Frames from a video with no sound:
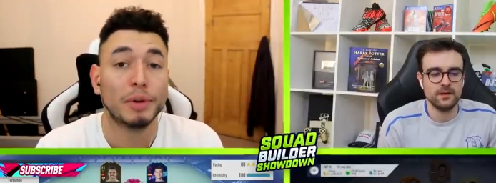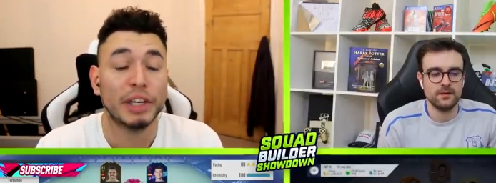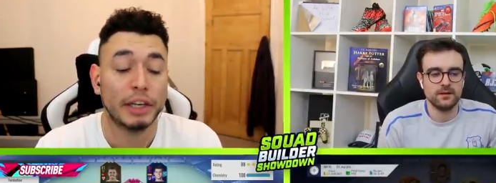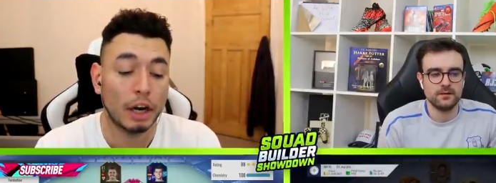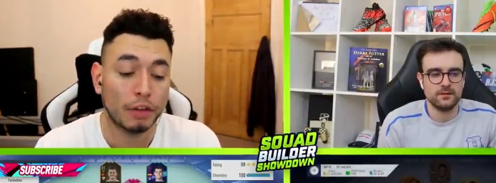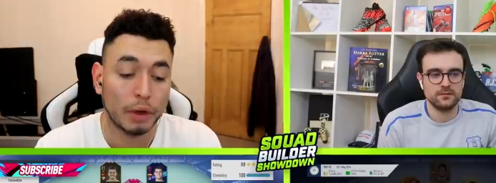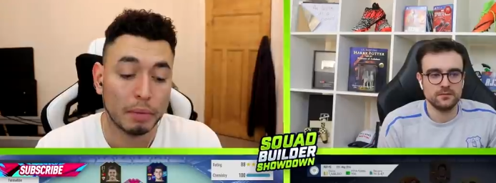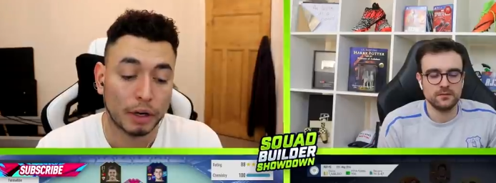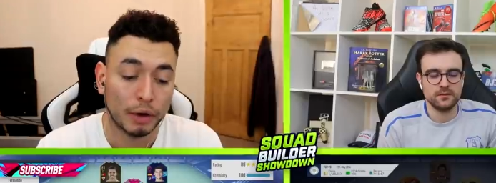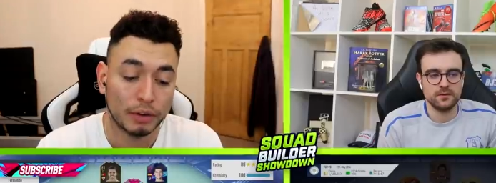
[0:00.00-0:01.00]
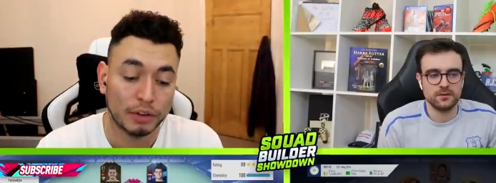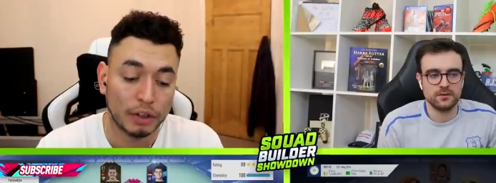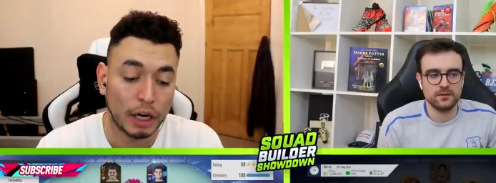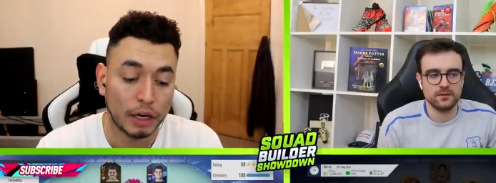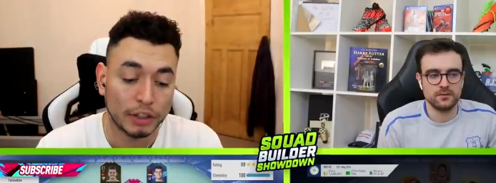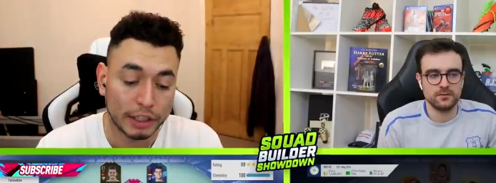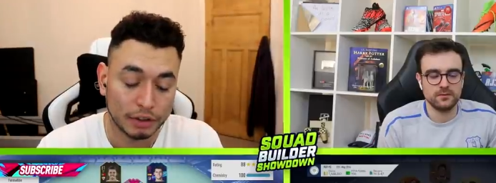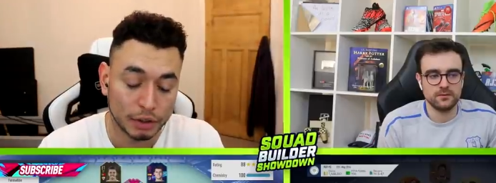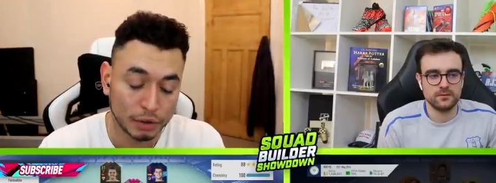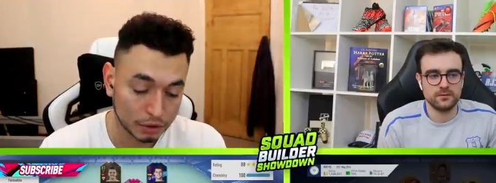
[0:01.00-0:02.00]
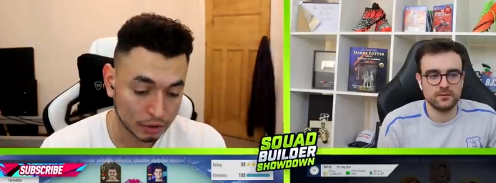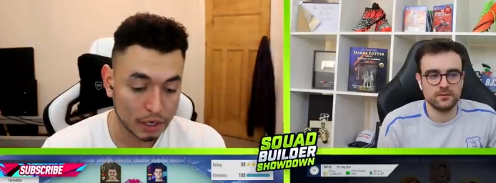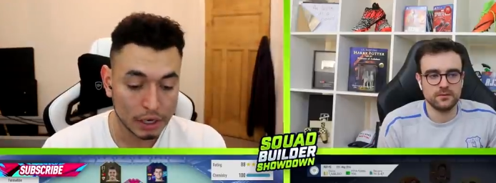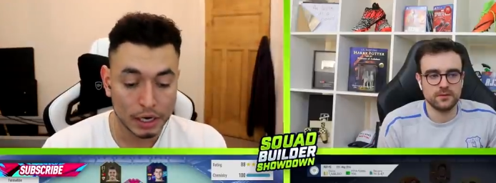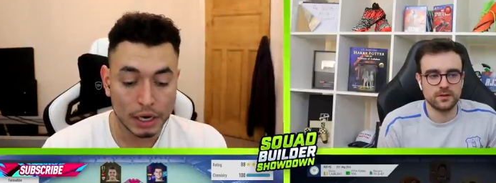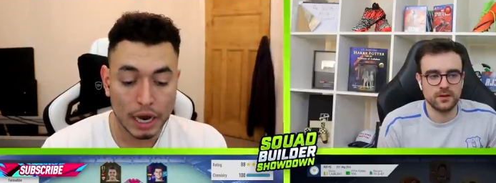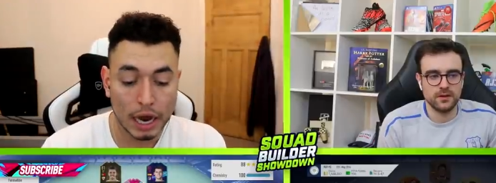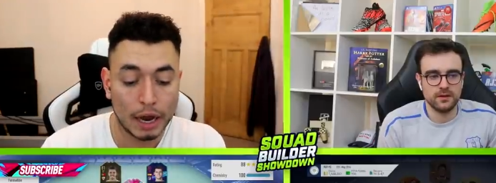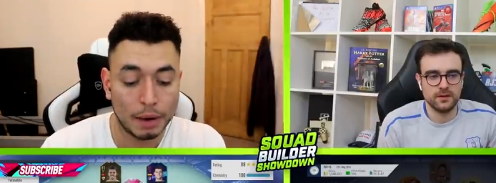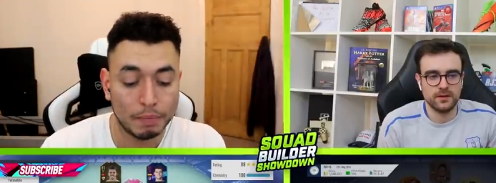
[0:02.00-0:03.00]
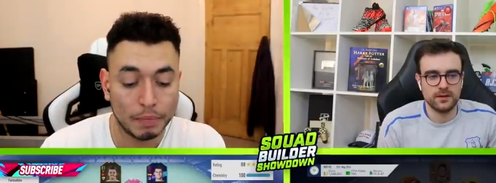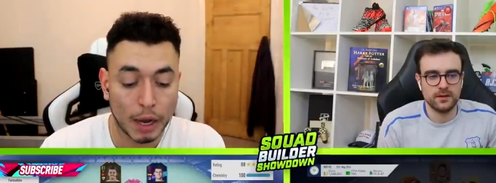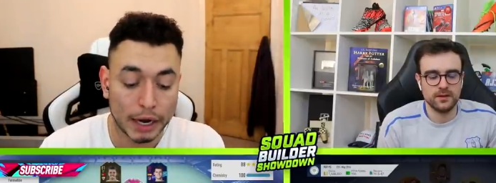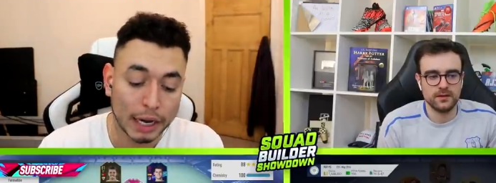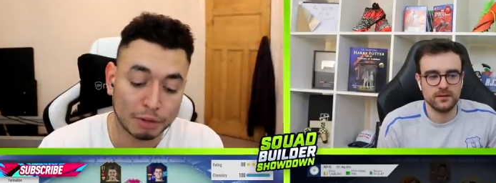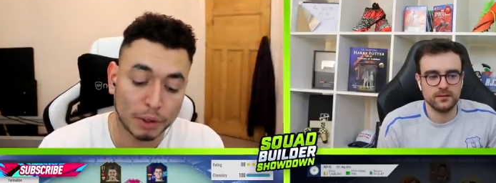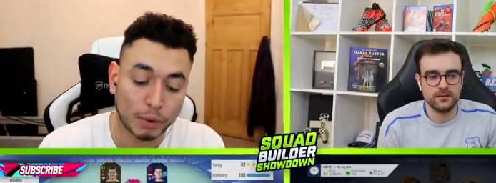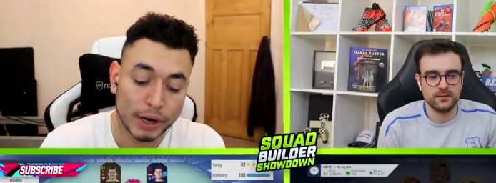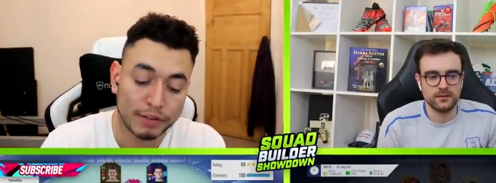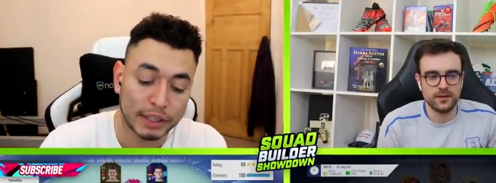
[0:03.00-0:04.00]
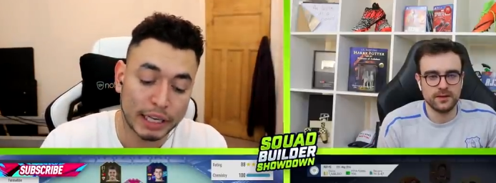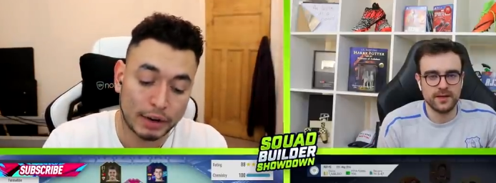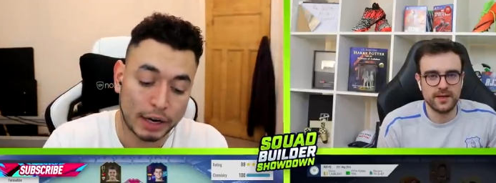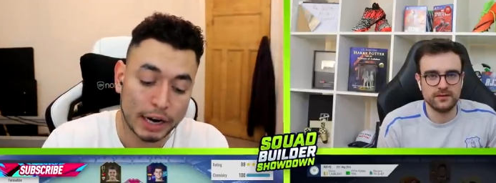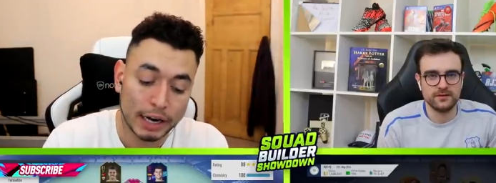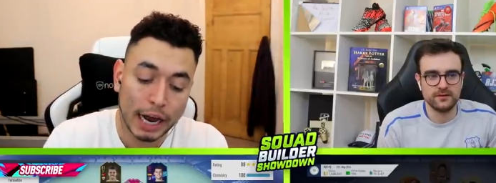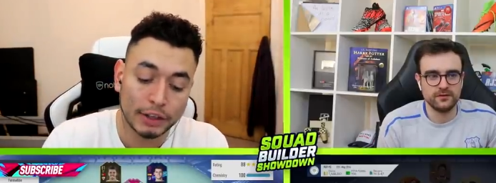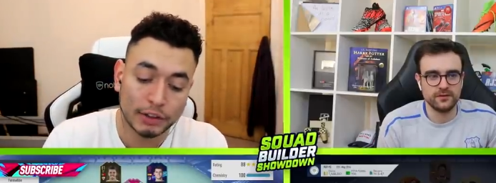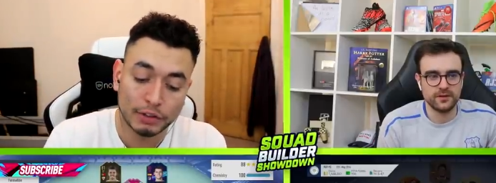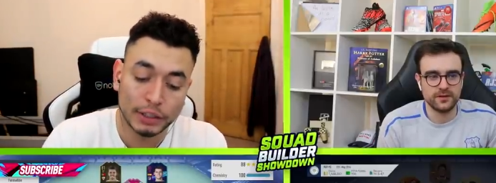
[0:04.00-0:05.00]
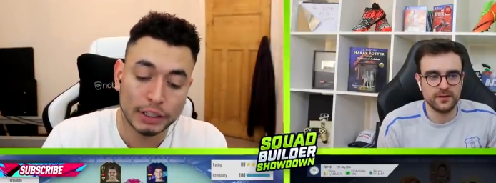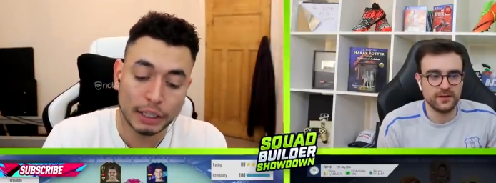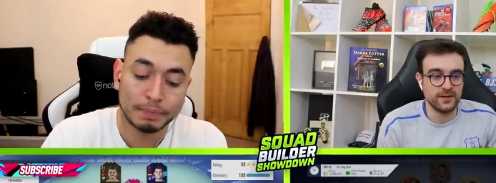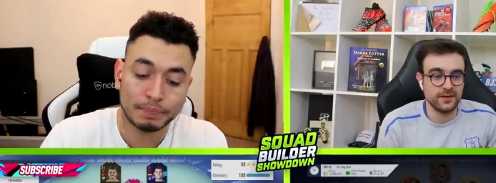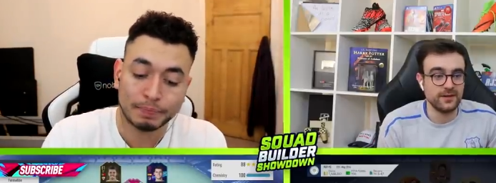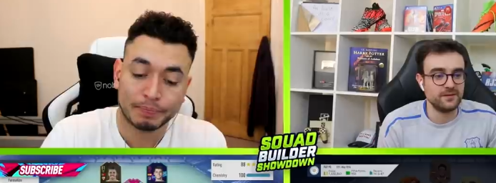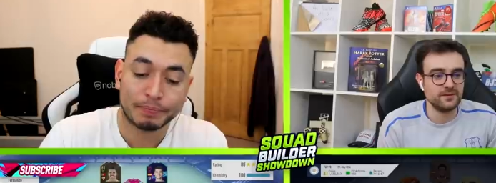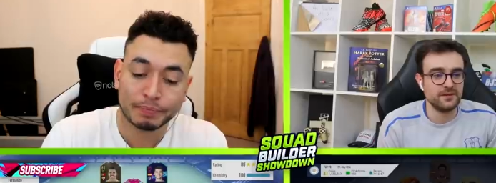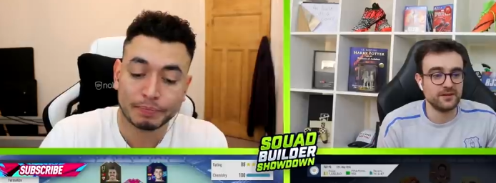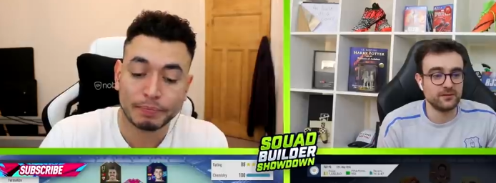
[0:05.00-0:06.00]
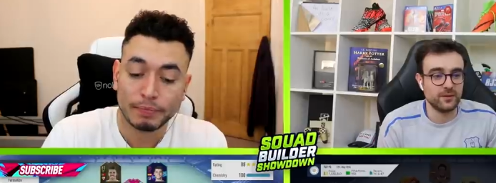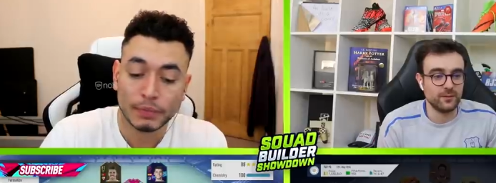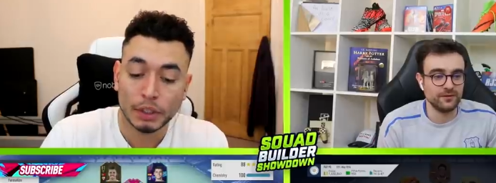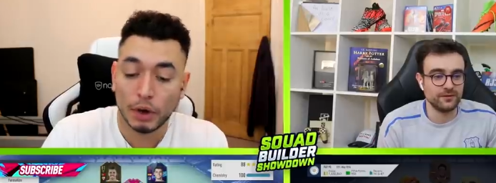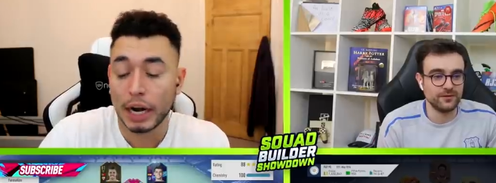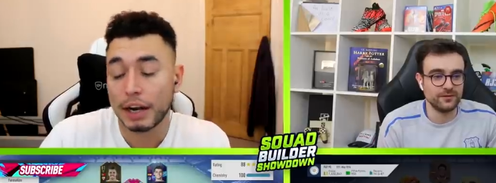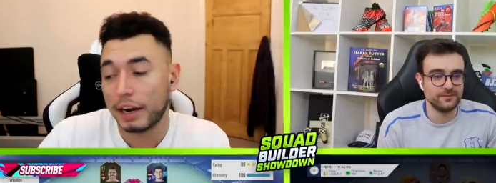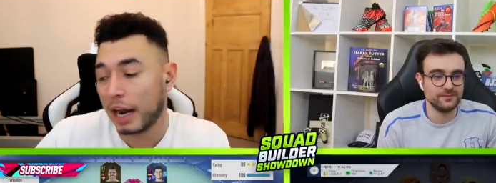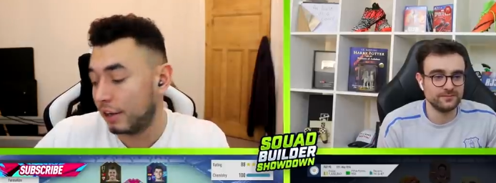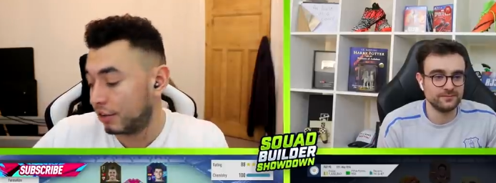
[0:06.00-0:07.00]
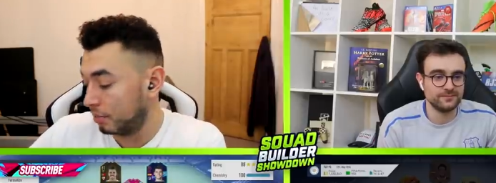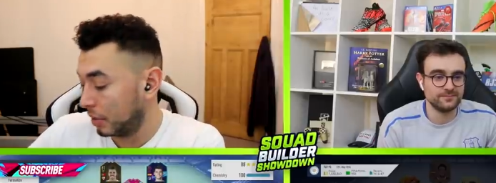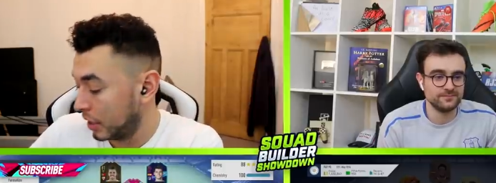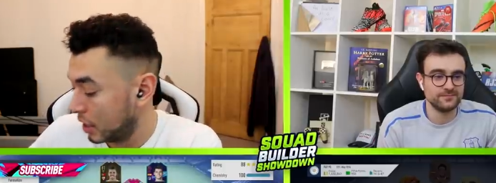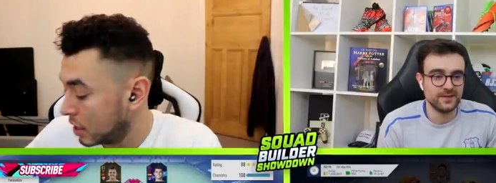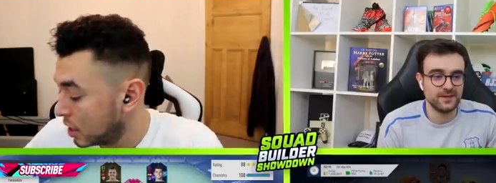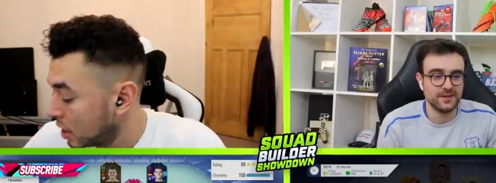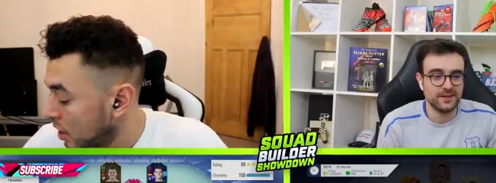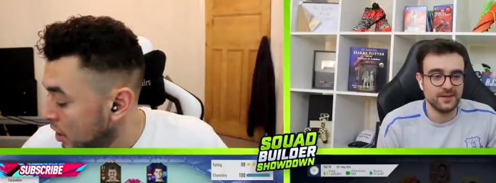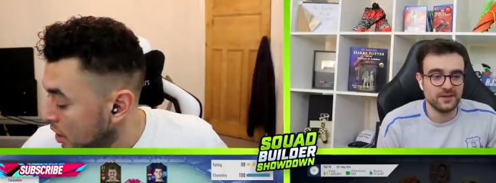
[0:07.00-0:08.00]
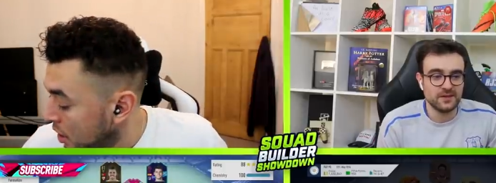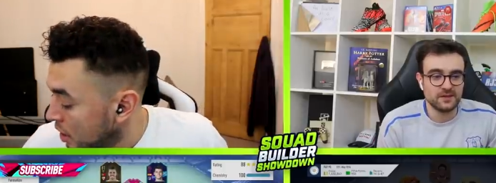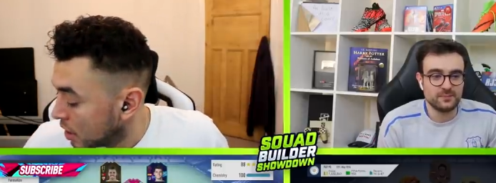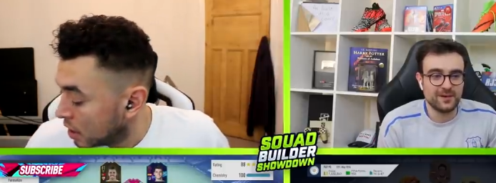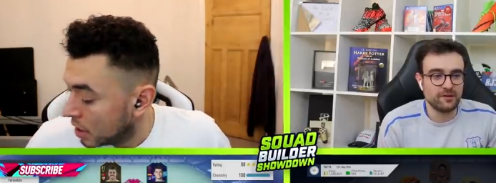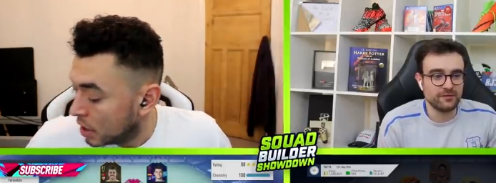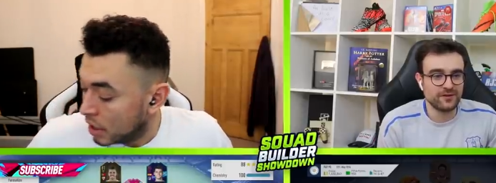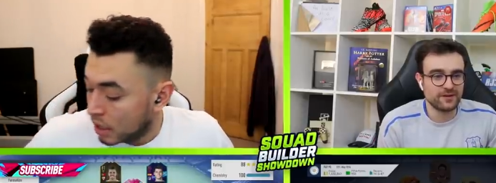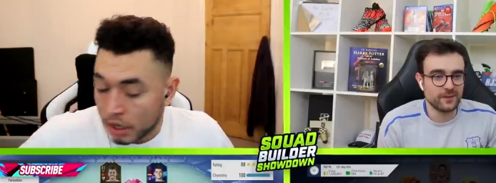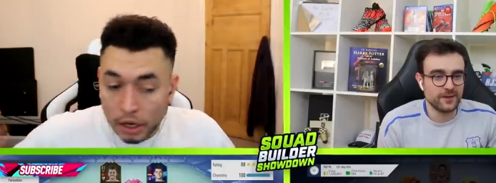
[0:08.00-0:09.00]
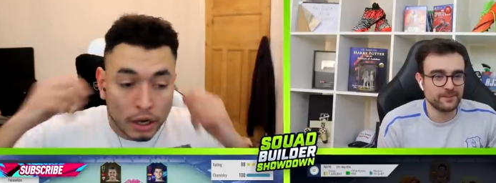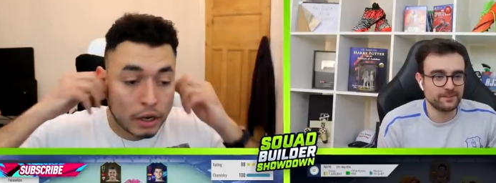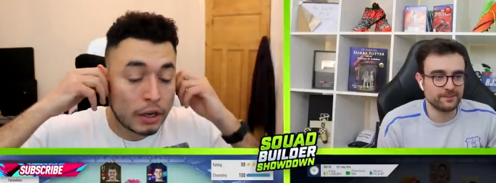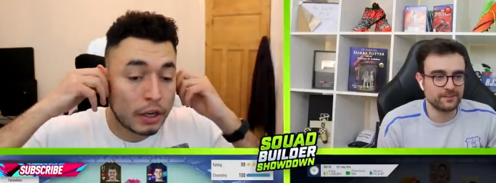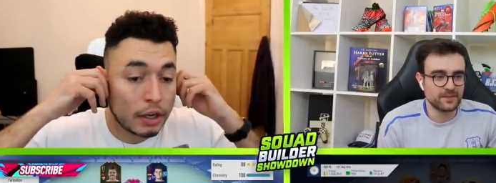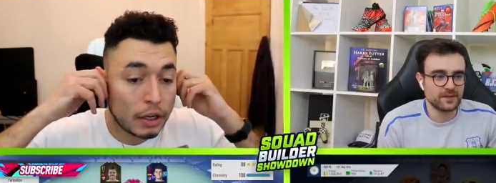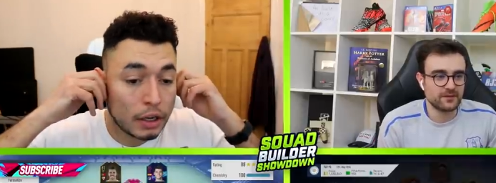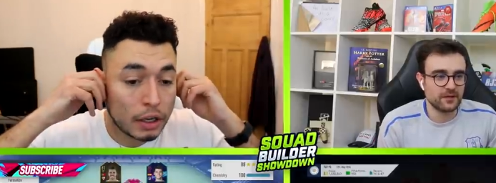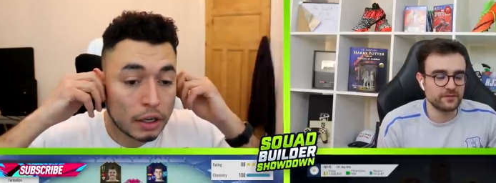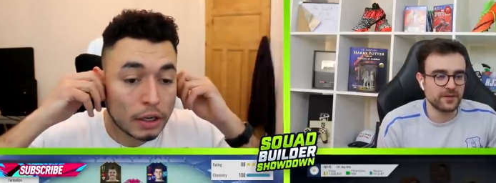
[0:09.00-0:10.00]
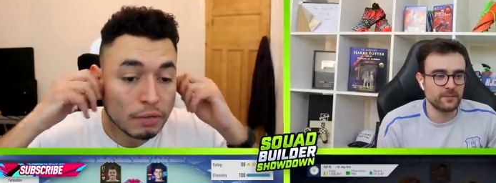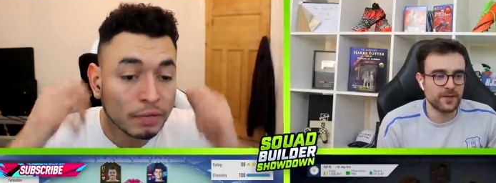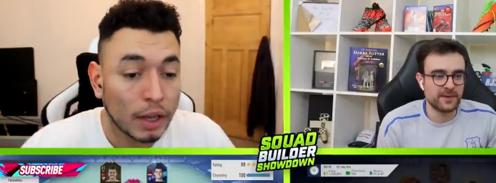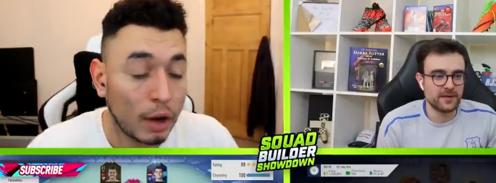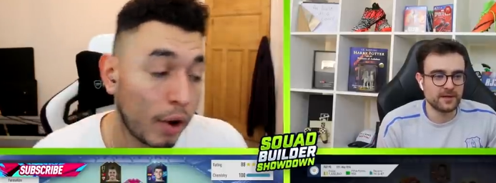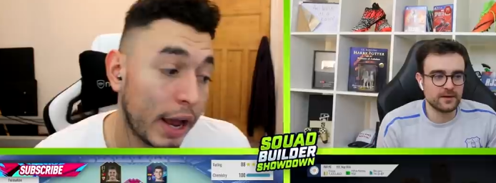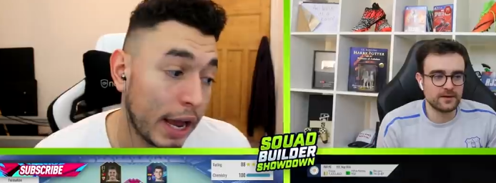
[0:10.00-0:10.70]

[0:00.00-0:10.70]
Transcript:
Speaker 1: Brazilian. I thought you might go with uh, Jesus. Okay. Um, I had Azpilicueta written down. Ederson I had Alisson like written that, down. Yeah,
Speaker 2: and Ederson. That's what I wanted. I, had, I had Alisson, but yeah. Bit obvious though, isn't it? So I was thinking maybe. It, well,